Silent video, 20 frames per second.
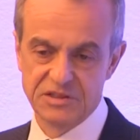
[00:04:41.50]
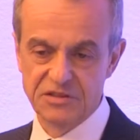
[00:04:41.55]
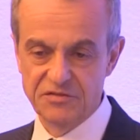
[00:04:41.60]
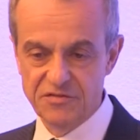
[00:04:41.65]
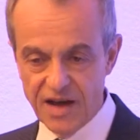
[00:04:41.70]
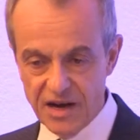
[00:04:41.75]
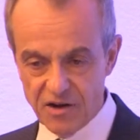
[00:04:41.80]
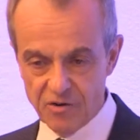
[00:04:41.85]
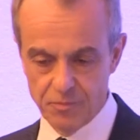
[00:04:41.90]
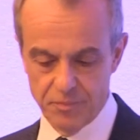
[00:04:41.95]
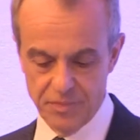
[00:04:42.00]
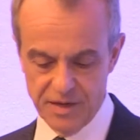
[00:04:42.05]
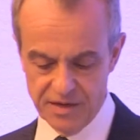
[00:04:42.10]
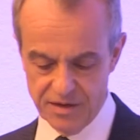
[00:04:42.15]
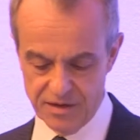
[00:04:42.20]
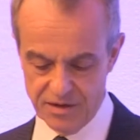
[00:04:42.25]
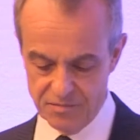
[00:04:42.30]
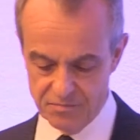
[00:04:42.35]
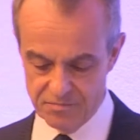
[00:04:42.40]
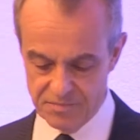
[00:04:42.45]

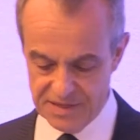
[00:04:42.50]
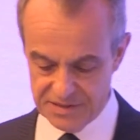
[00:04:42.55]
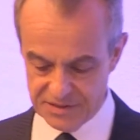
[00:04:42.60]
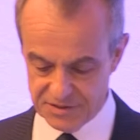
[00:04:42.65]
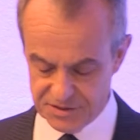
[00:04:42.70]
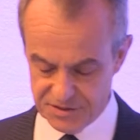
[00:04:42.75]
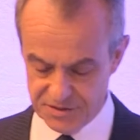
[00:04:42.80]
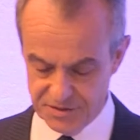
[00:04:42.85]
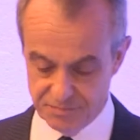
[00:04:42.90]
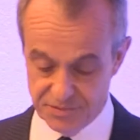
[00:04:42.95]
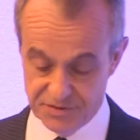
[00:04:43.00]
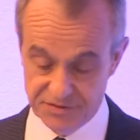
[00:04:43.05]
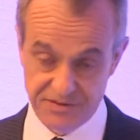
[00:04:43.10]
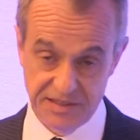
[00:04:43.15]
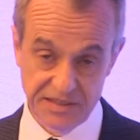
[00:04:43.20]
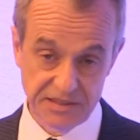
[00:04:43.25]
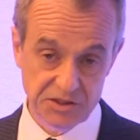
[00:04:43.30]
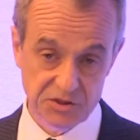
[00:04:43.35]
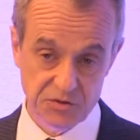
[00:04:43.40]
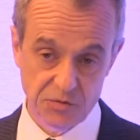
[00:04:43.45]
developing, but
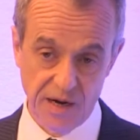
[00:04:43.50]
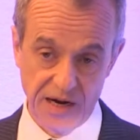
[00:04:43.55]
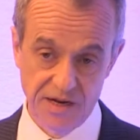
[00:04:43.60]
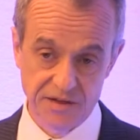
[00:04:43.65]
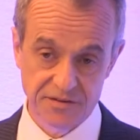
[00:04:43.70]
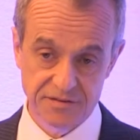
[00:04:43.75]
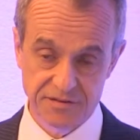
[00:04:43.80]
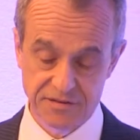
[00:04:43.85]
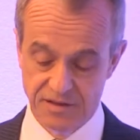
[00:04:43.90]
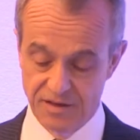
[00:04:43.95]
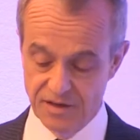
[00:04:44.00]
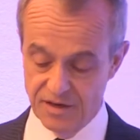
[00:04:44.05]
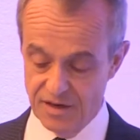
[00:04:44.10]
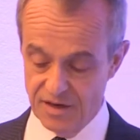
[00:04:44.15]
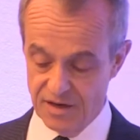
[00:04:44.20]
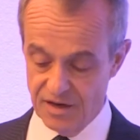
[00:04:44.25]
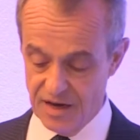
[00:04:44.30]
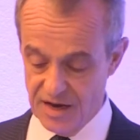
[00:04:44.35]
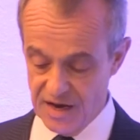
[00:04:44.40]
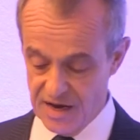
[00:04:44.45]
percentage-wise,
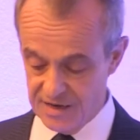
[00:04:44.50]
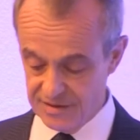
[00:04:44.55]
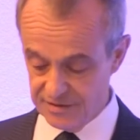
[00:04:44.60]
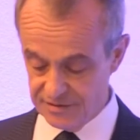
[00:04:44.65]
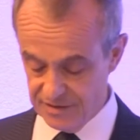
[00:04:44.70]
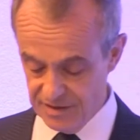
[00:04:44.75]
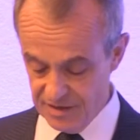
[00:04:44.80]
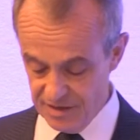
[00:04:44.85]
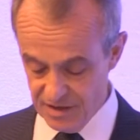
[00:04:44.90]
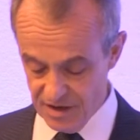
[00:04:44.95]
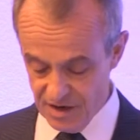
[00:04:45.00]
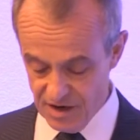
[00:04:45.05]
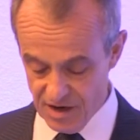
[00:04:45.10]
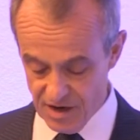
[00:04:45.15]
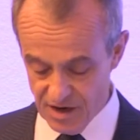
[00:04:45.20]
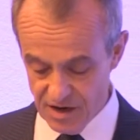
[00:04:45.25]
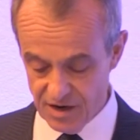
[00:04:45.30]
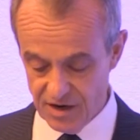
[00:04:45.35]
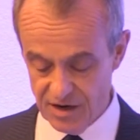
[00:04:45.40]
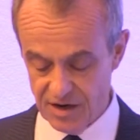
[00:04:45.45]
they
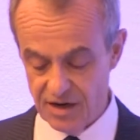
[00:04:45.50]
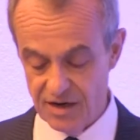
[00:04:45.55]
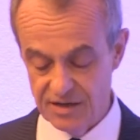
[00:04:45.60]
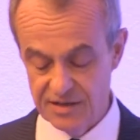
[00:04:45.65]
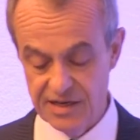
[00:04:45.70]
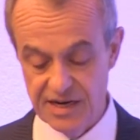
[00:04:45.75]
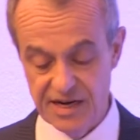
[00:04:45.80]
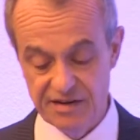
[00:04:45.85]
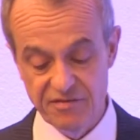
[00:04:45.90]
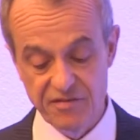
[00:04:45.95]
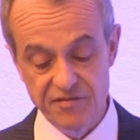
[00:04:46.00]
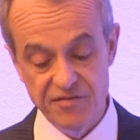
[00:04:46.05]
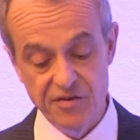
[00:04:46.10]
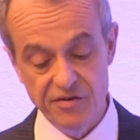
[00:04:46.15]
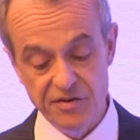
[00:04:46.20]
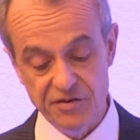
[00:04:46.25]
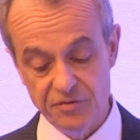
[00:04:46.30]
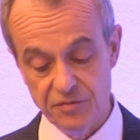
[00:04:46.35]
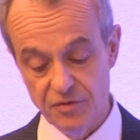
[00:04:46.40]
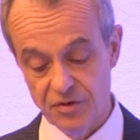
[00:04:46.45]
have a
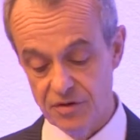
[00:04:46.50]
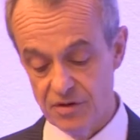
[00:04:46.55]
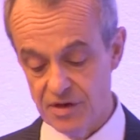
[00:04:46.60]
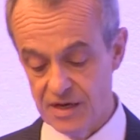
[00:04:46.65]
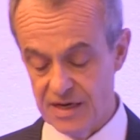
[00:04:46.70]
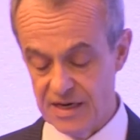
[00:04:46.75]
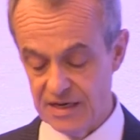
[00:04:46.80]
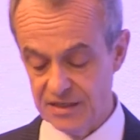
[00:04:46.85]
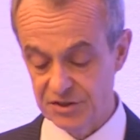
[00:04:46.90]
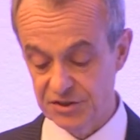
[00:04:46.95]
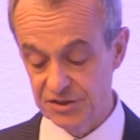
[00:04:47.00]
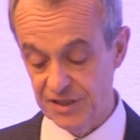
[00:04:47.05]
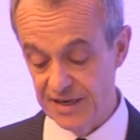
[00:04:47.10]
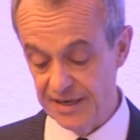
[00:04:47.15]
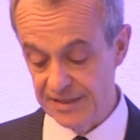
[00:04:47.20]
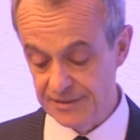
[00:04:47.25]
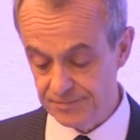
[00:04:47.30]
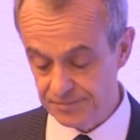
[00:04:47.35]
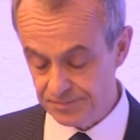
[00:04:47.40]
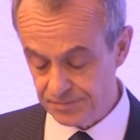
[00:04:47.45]
very small
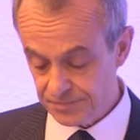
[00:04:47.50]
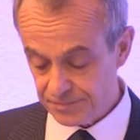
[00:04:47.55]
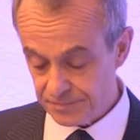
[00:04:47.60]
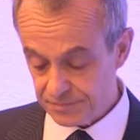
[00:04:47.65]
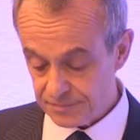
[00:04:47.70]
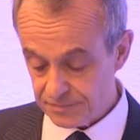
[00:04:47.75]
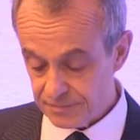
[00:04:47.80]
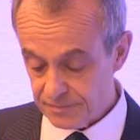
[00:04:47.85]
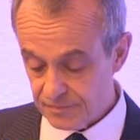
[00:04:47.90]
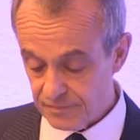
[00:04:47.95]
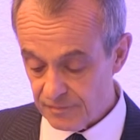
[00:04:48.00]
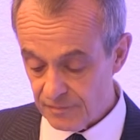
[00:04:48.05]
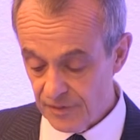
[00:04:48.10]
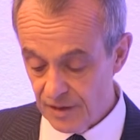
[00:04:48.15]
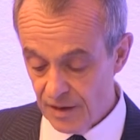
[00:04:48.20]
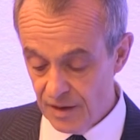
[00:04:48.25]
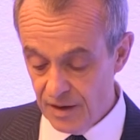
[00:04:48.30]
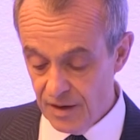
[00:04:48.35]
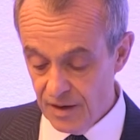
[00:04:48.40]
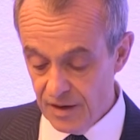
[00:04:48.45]
share.
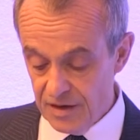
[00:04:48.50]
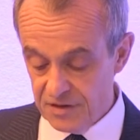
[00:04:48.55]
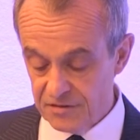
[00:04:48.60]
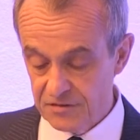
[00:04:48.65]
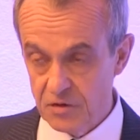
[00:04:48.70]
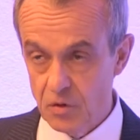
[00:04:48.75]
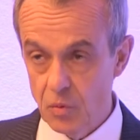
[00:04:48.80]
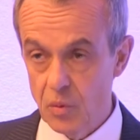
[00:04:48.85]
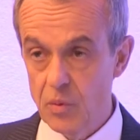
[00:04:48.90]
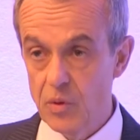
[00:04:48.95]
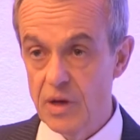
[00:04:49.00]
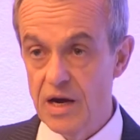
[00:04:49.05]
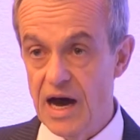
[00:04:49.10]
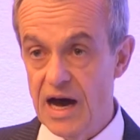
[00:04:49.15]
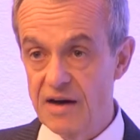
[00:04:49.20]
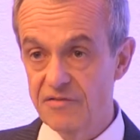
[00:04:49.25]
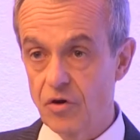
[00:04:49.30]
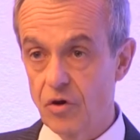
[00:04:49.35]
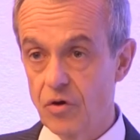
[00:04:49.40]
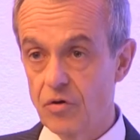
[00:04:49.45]
So we will
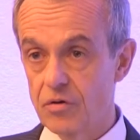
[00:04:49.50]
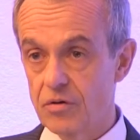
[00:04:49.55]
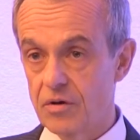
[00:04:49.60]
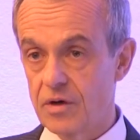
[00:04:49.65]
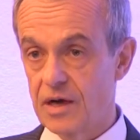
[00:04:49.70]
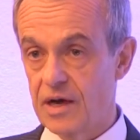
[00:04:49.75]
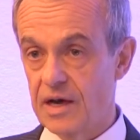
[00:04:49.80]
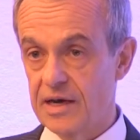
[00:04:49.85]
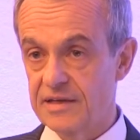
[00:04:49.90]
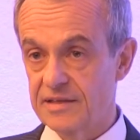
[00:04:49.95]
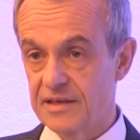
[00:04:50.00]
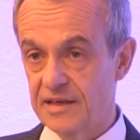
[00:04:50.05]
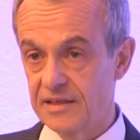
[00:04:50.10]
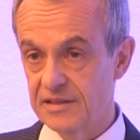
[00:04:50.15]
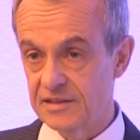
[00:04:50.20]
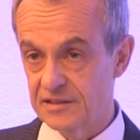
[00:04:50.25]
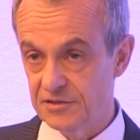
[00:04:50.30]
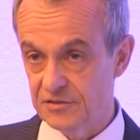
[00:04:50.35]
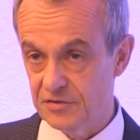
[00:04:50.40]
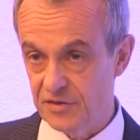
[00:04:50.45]
have all in the
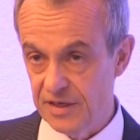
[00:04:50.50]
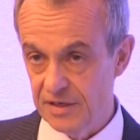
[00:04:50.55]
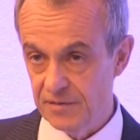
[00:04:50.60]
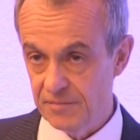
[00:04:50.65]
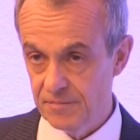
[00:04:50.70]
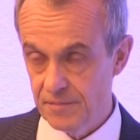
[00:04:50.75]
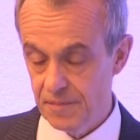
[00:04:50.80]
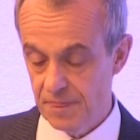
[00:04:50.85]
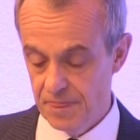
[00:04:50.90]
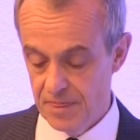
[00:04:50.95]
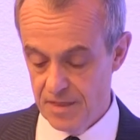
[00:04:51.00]
industry,